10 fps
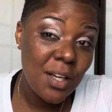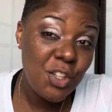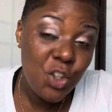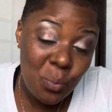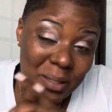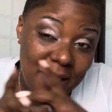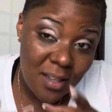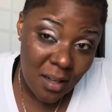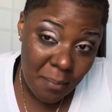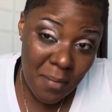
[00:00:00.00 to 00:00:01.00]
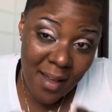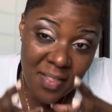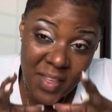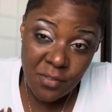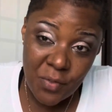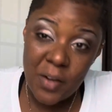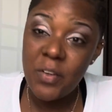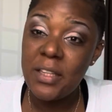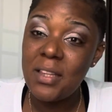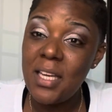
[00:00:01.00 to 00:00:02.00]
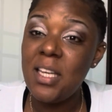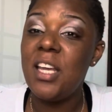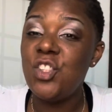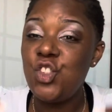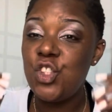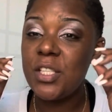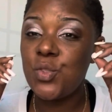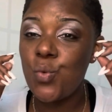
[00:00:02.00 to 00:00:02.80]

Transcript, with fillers: You become that very thing. It's just